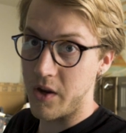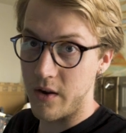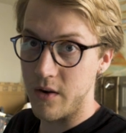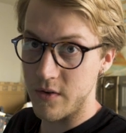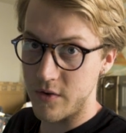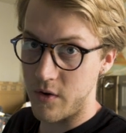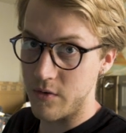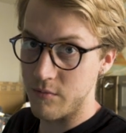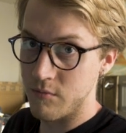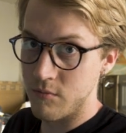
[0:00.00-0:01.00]
we need a
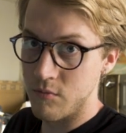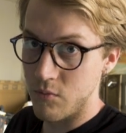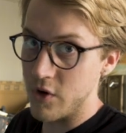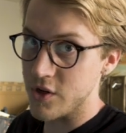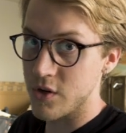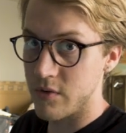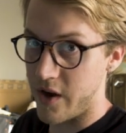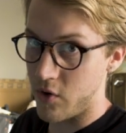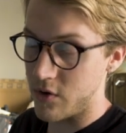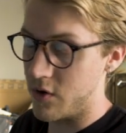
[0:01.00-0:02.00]
certain, which
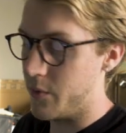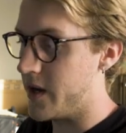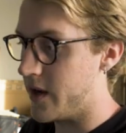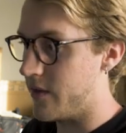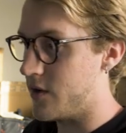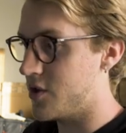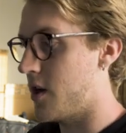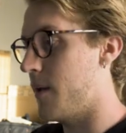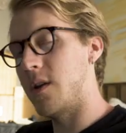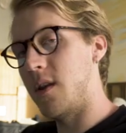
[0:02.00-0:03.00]
character do we need in this shot?